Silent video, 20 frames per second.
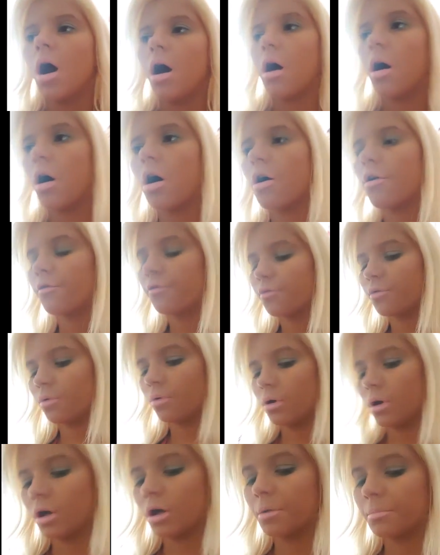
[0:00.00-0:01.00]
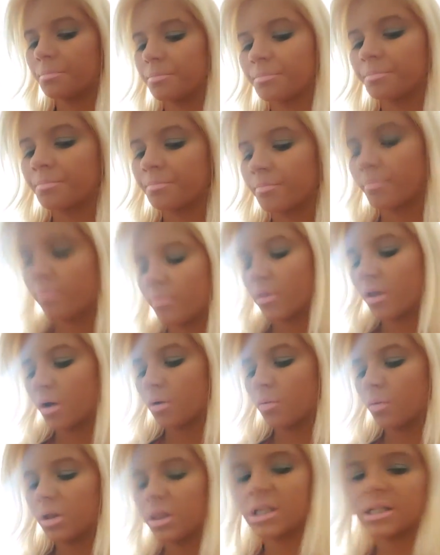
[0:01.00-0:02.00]
of um,
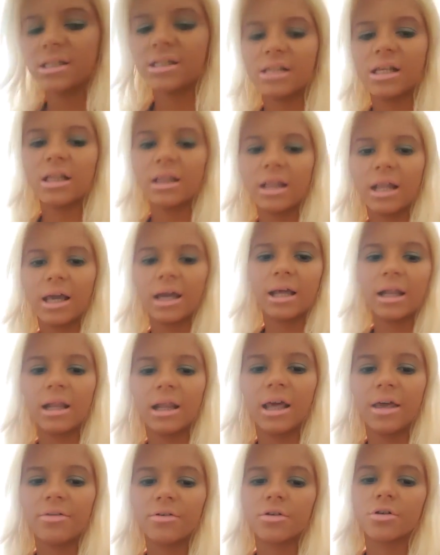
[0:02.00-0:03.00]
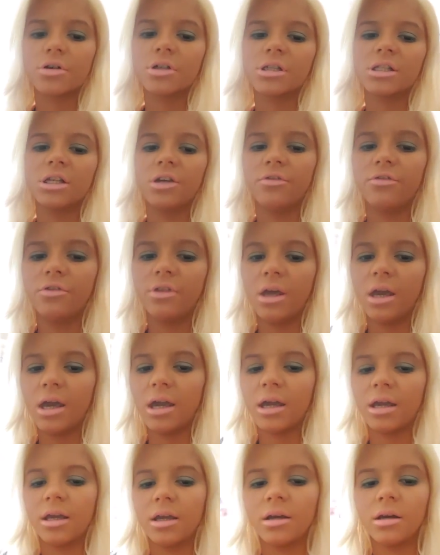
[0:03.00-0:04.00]
when they sent like letters if
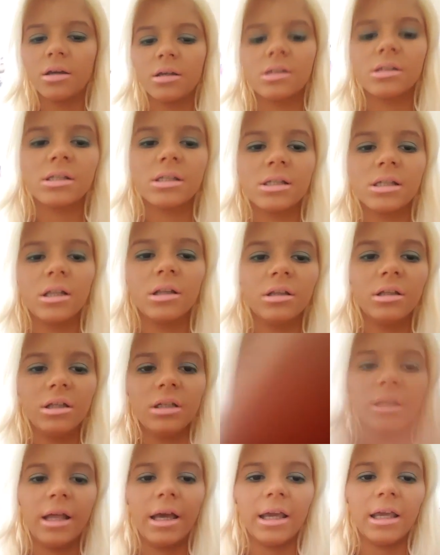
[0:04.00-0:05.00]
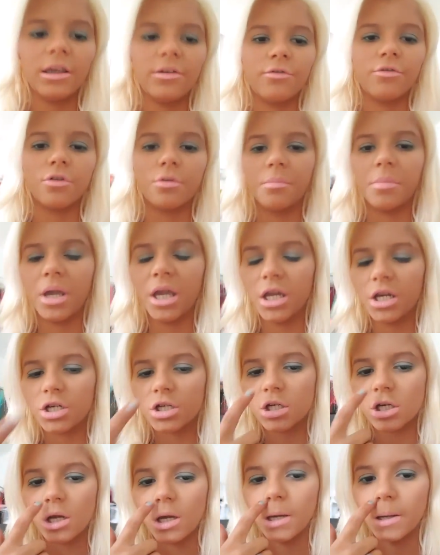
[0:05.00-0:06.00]
they still need like
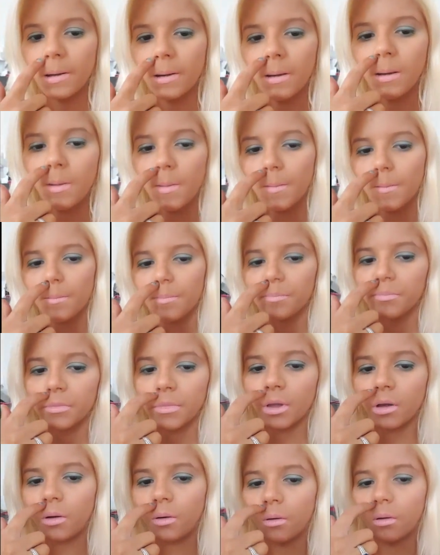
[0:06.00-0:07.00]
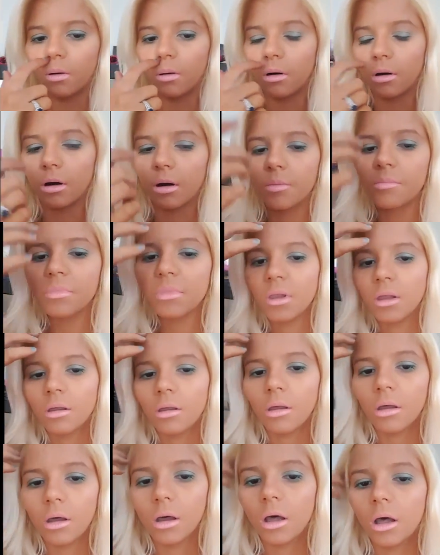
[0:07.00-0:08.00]
information or
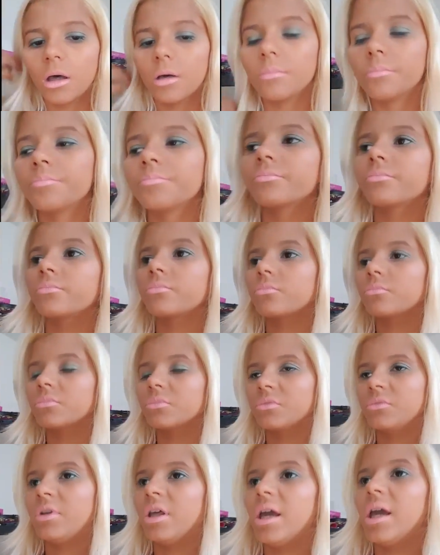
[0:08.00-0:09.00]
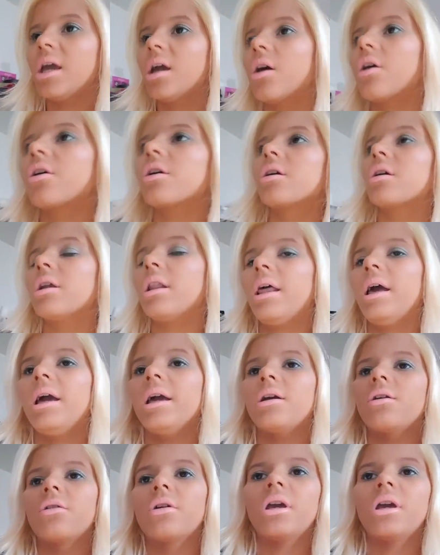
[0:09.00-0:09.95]
um, they are like